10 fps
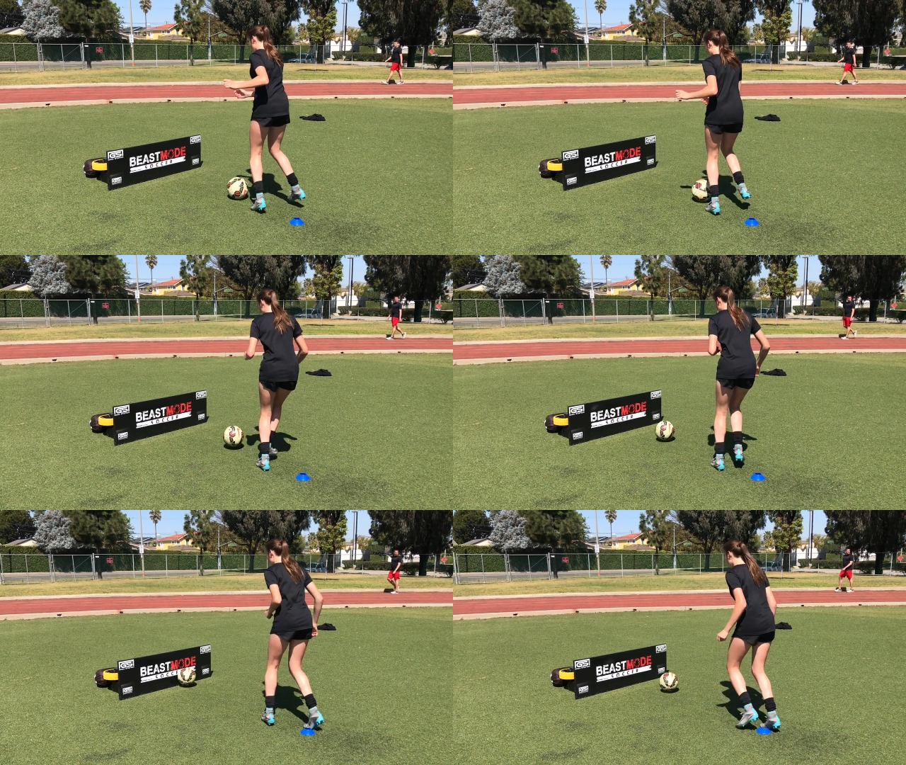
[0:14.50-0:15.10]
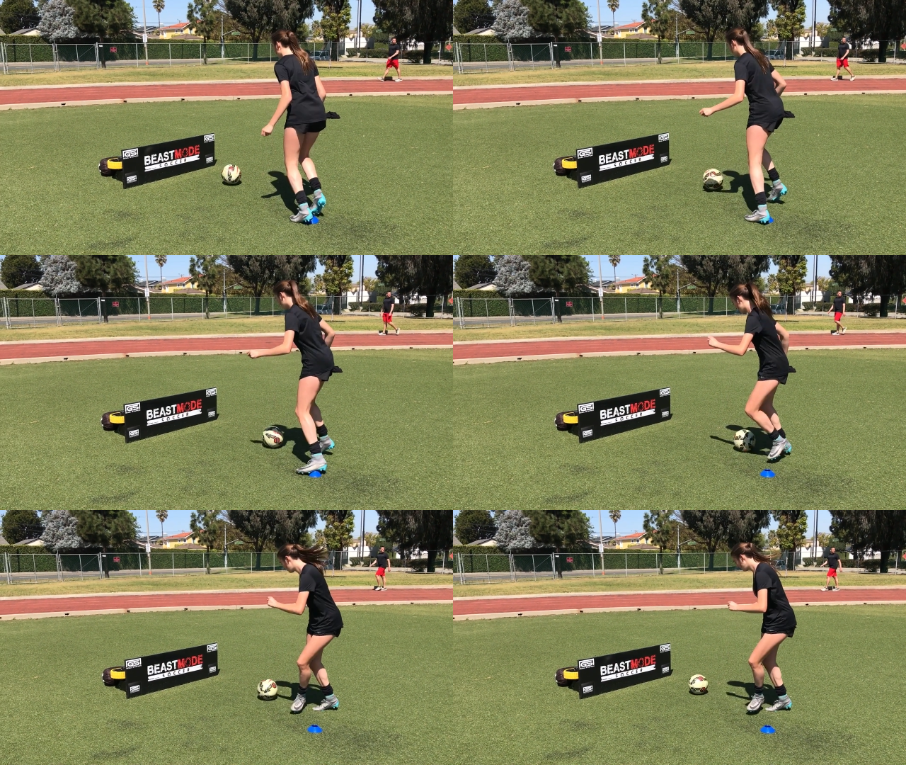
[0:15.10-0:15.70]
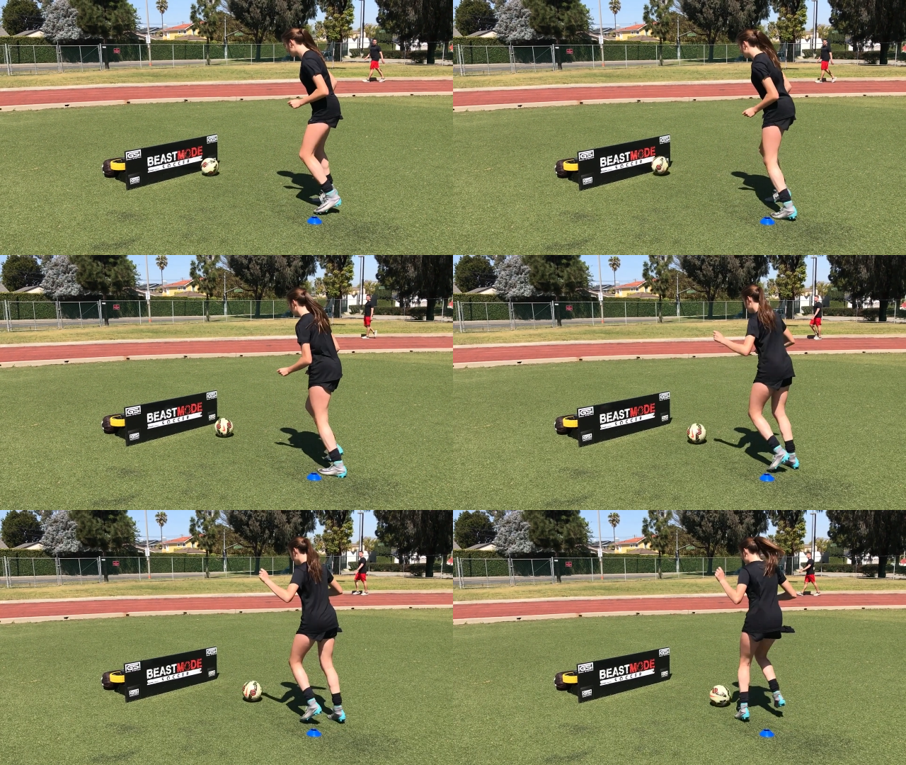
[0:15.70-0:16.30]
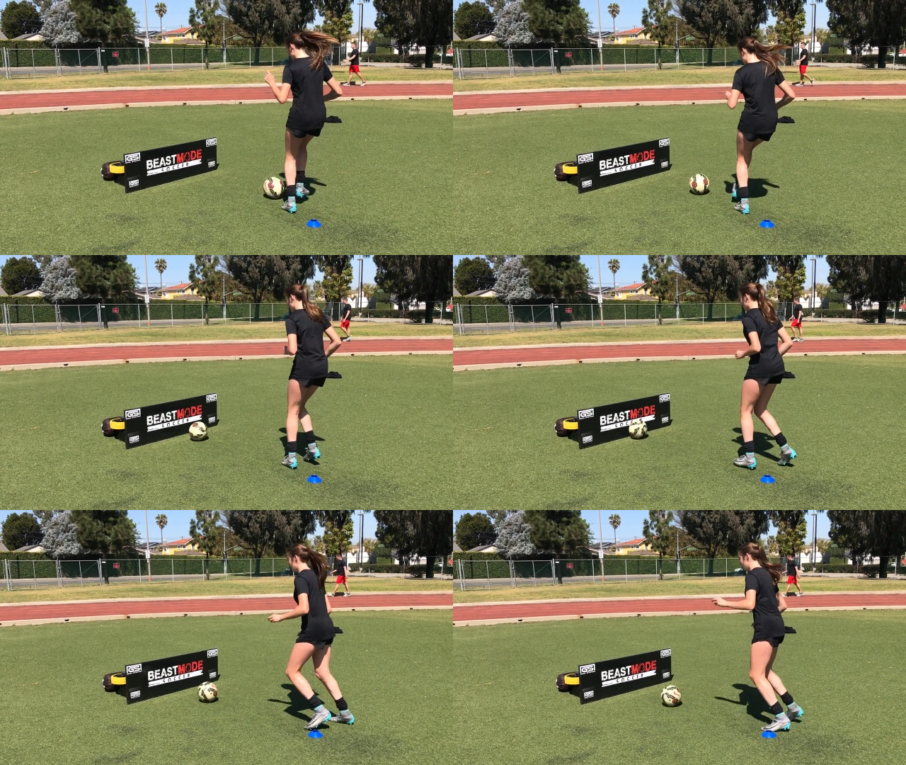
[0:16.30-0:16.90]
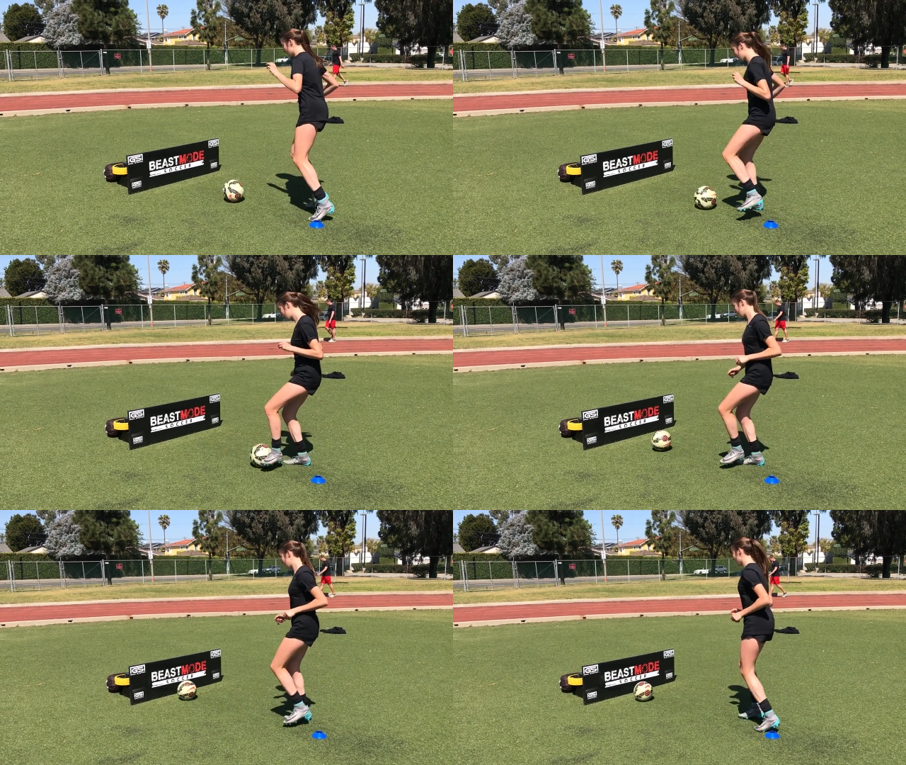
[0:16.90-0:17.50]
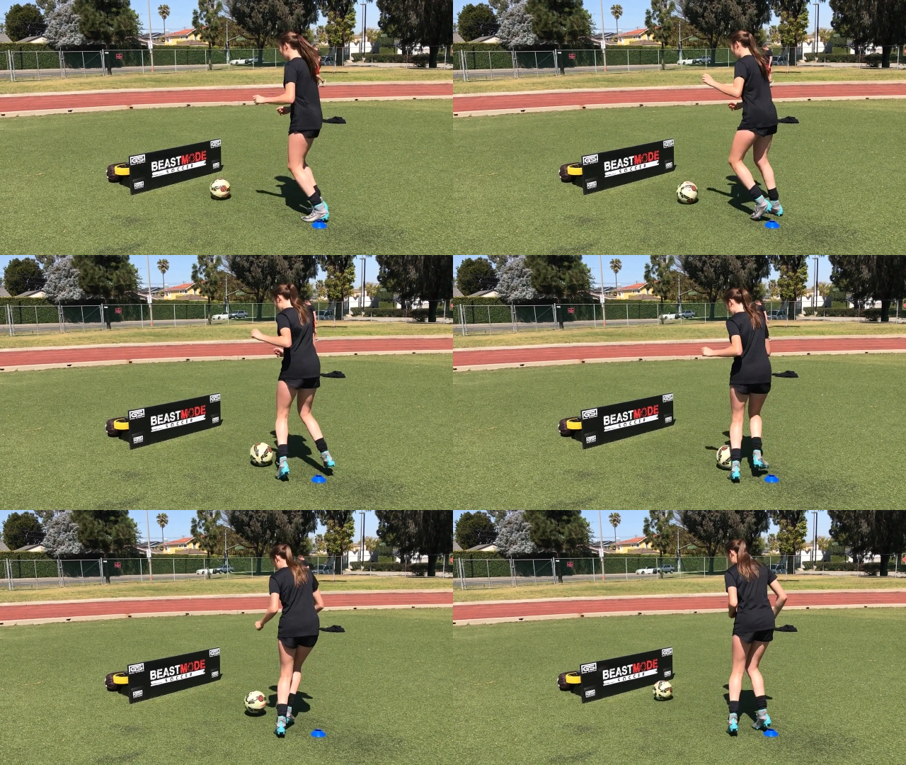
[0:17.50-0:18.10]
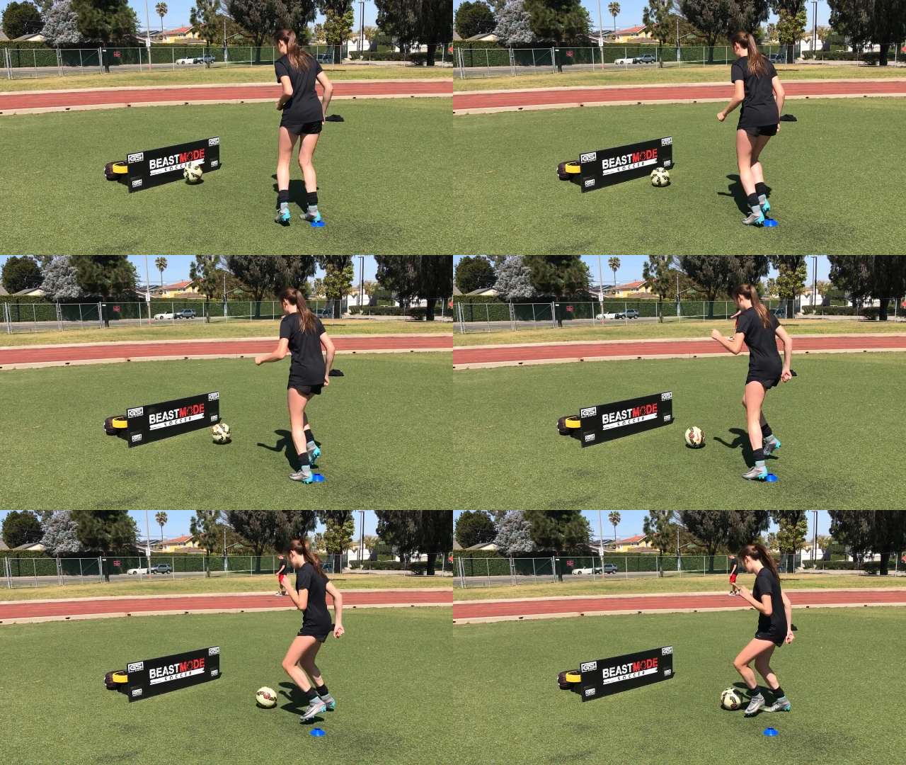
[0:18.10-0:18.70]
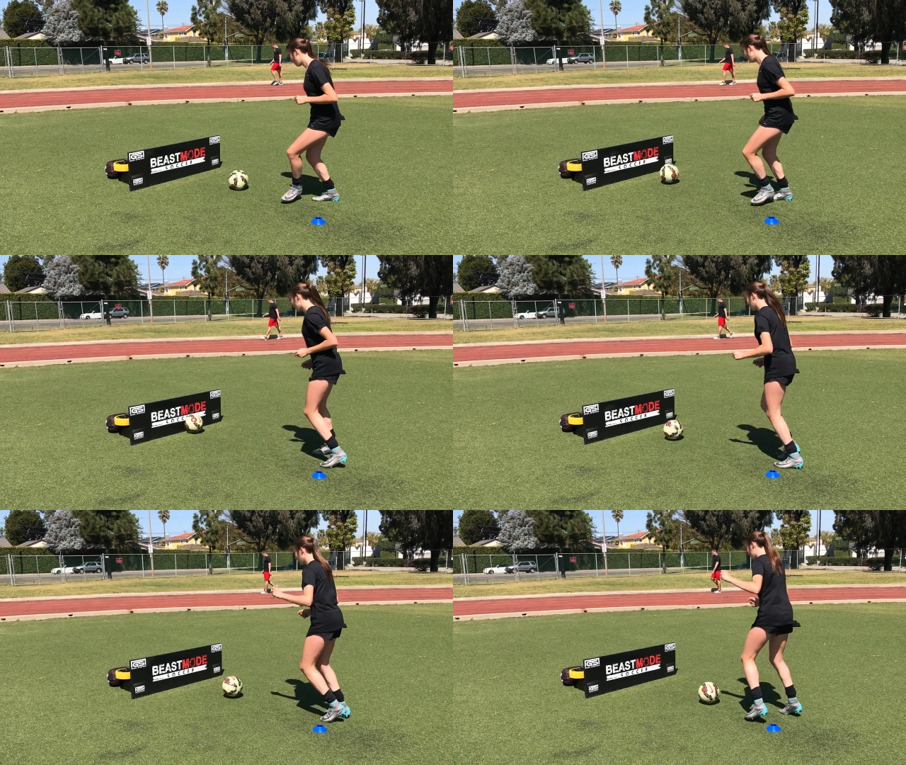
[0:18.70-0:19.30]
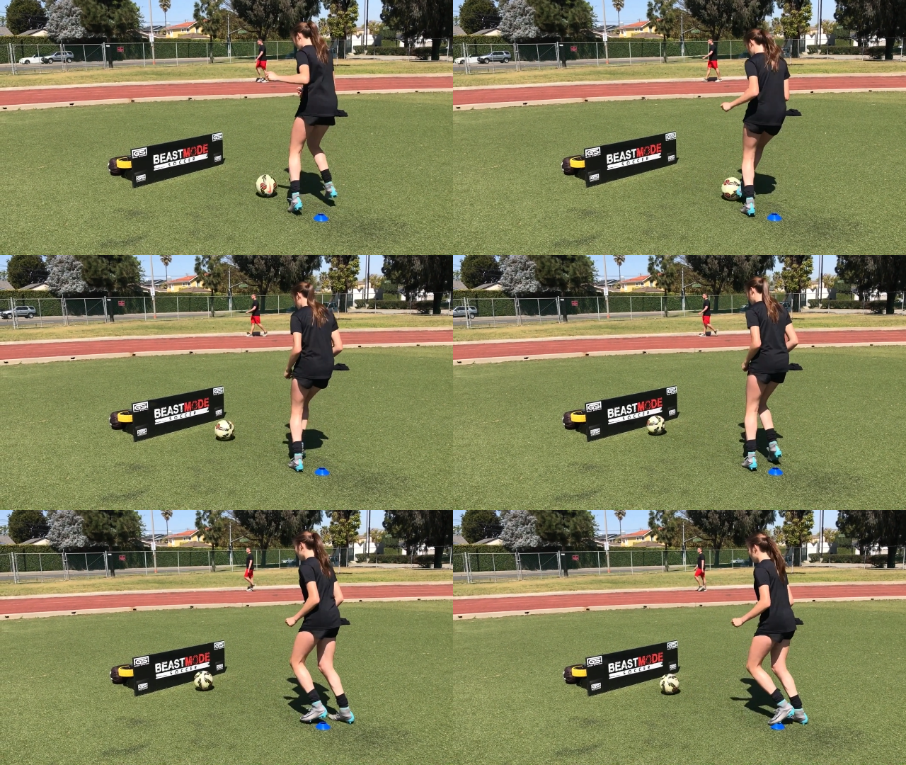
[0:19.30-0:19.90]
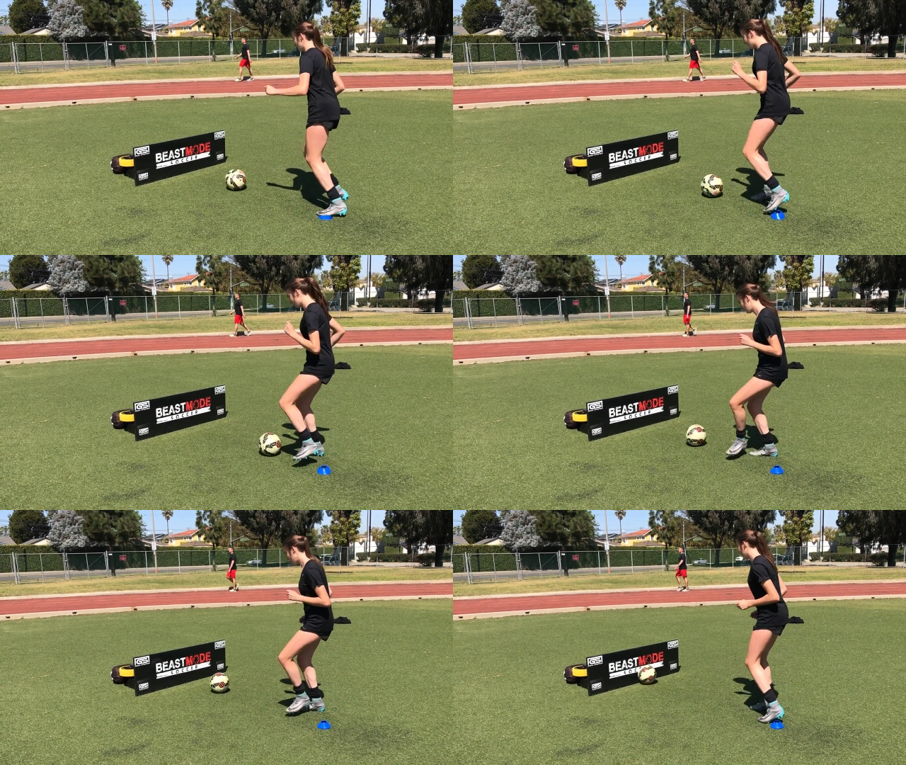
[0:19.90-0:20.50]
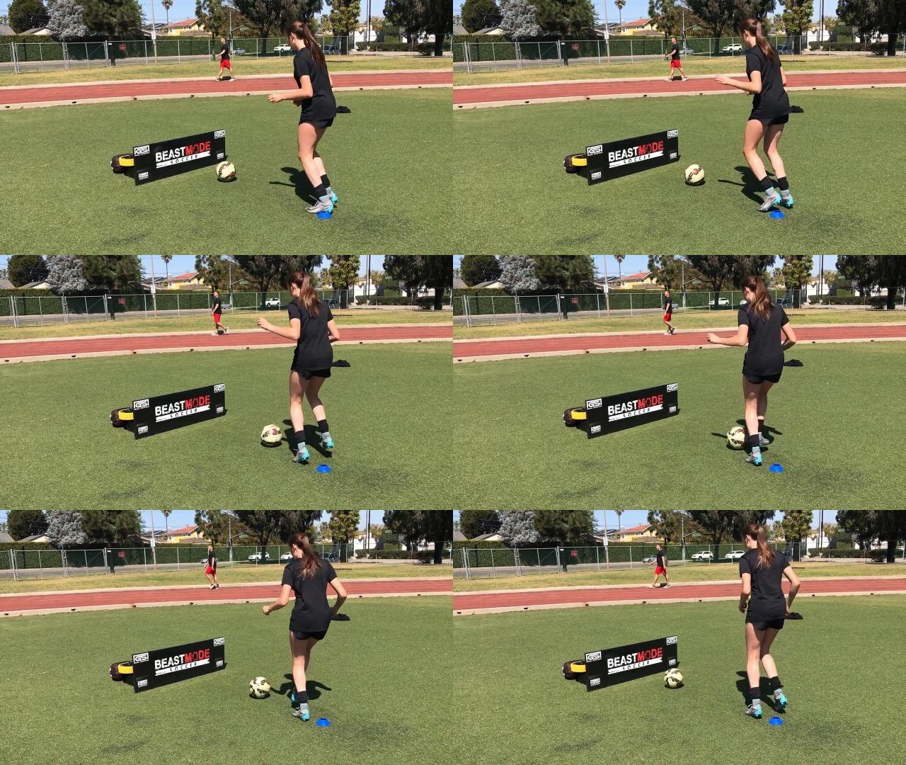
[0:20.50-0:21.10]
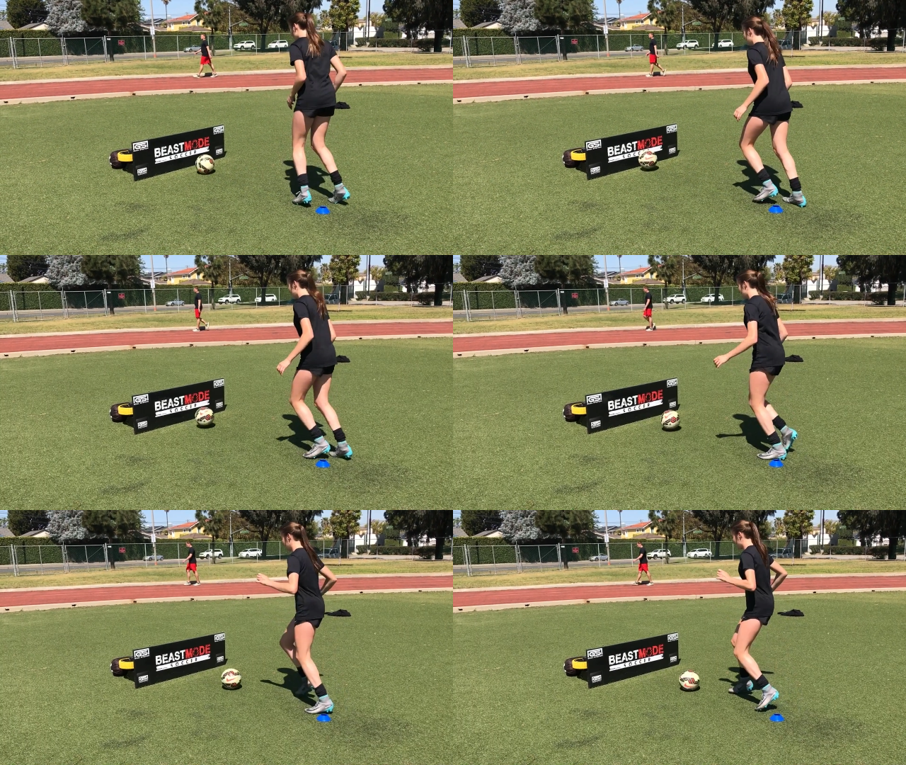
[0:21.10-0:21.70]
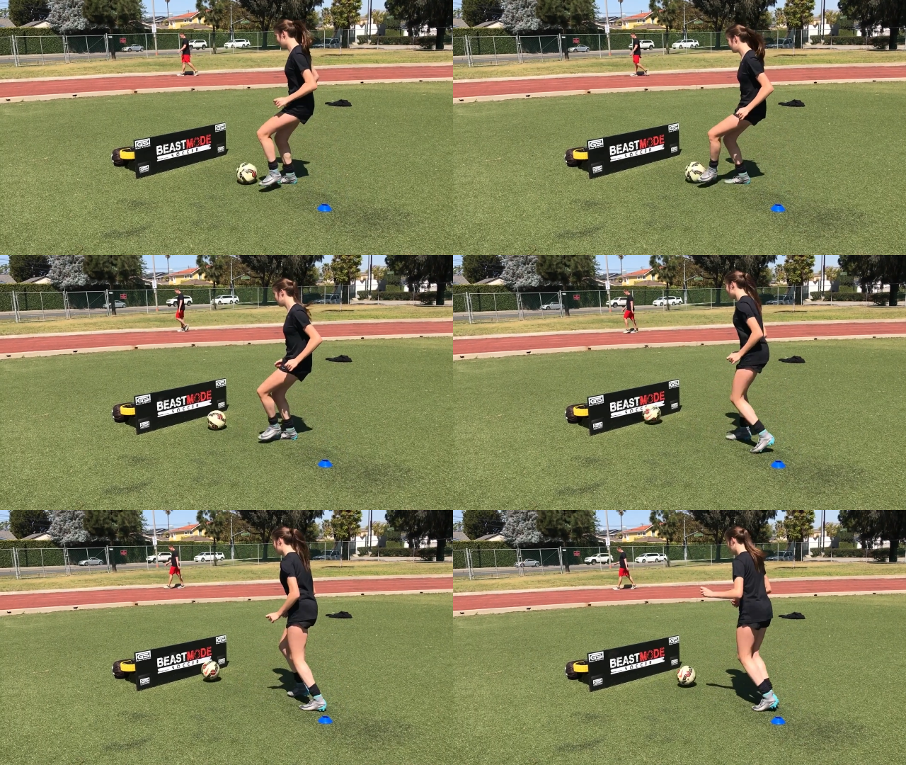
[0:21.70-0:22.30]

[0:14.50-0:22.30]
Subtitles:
(no speaker visible)